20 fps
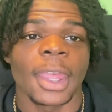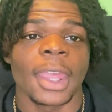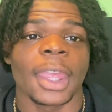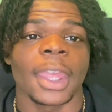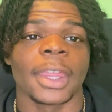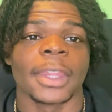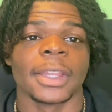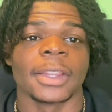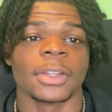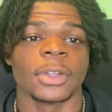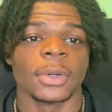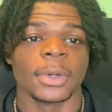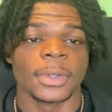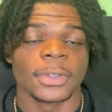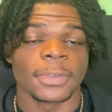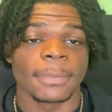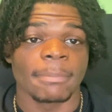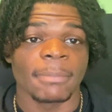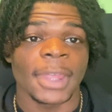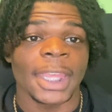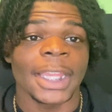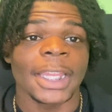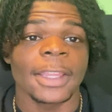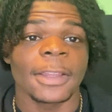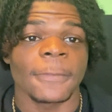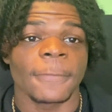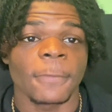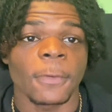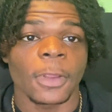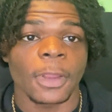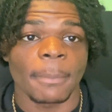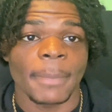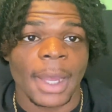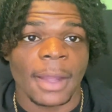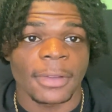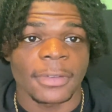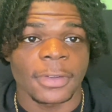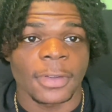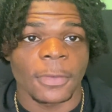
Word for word: and lose meaningful amounts